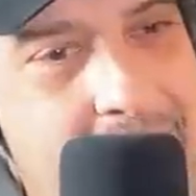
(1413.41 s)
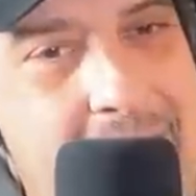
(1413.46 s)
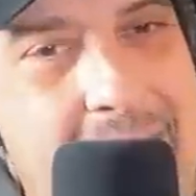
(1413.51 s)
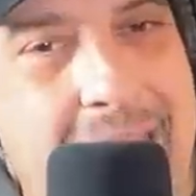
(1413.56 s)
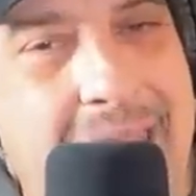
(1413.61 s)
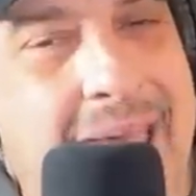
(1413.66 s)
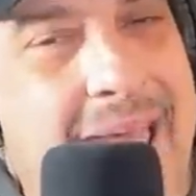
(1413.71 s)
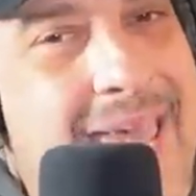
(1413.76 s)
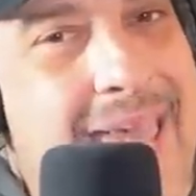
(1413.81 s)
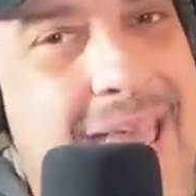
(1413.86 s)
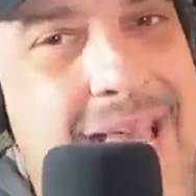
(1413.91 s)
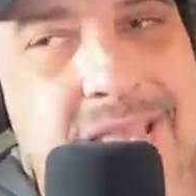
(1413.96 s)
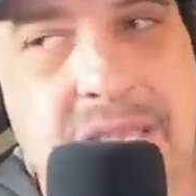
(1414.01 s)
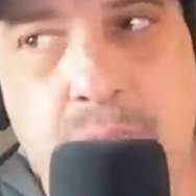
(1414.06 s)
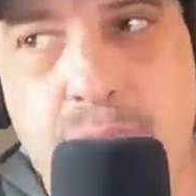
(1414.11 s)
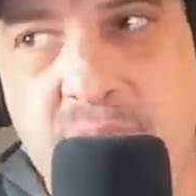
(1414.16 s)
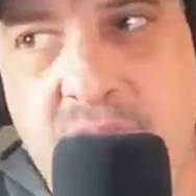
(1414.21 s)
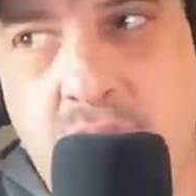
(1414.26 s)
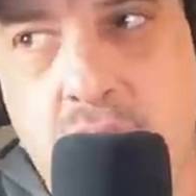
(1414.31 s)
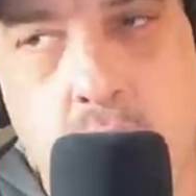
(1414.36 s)
And I can't
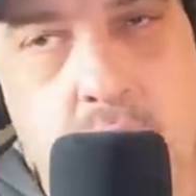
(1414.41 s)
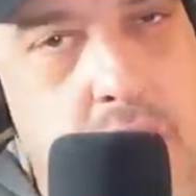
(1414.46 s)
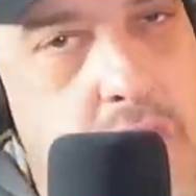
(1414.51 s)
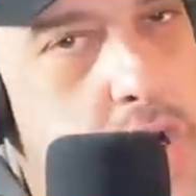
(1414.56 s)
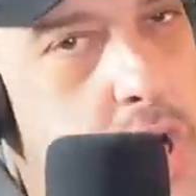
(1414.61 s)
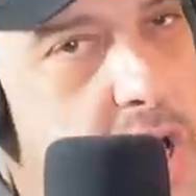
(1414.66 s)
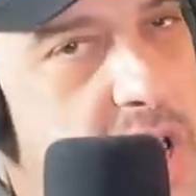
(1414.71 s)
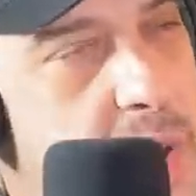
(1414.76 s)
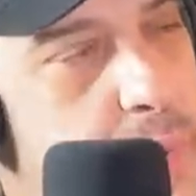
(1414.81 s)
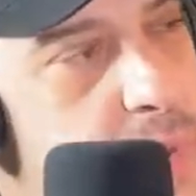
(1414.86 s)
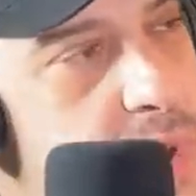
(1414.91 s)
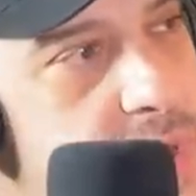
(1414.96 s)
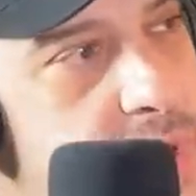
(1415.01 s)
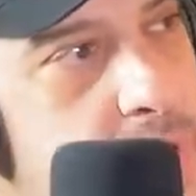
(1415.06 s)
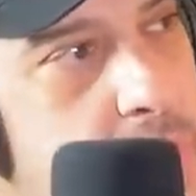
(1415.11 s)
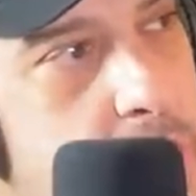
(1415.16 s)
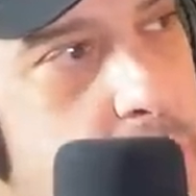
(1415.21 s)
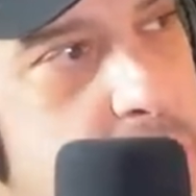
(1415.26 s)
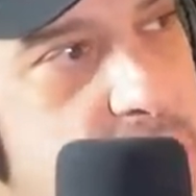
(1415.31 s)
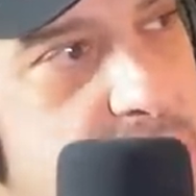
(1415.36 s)
speak to what Chucky
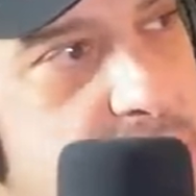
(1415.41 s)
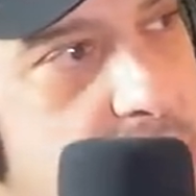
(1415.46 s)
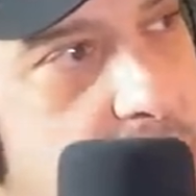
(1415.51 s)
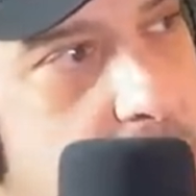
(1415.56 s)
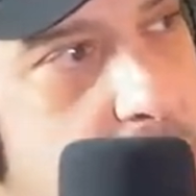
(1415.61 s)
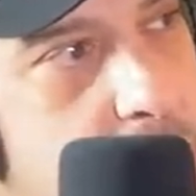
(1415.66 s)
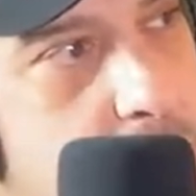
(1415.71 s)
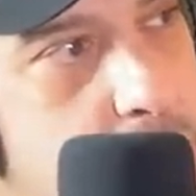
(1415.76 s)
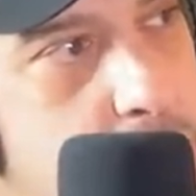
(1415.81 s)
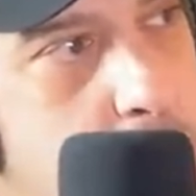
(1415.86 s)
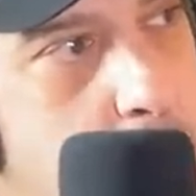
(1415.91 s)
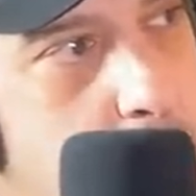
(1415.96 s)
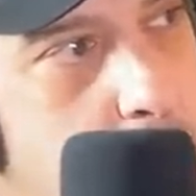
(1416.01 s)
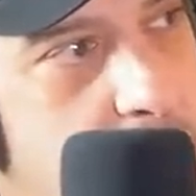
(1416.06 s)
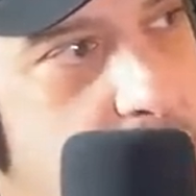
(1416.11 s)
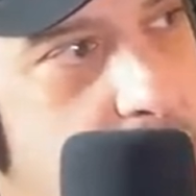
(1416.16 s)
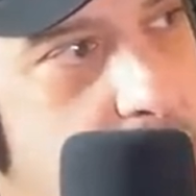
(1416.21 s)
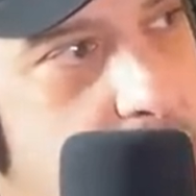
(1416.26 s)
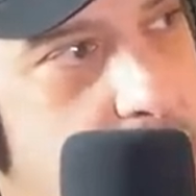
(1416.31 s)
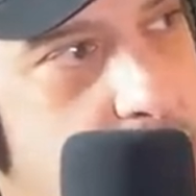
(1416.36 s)
Merlino was telling
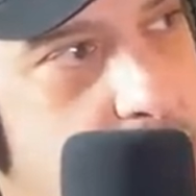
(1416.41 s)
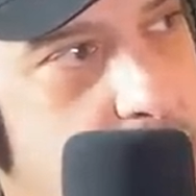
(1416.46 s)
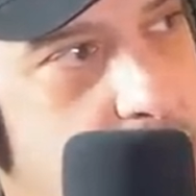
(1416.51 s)
Joey.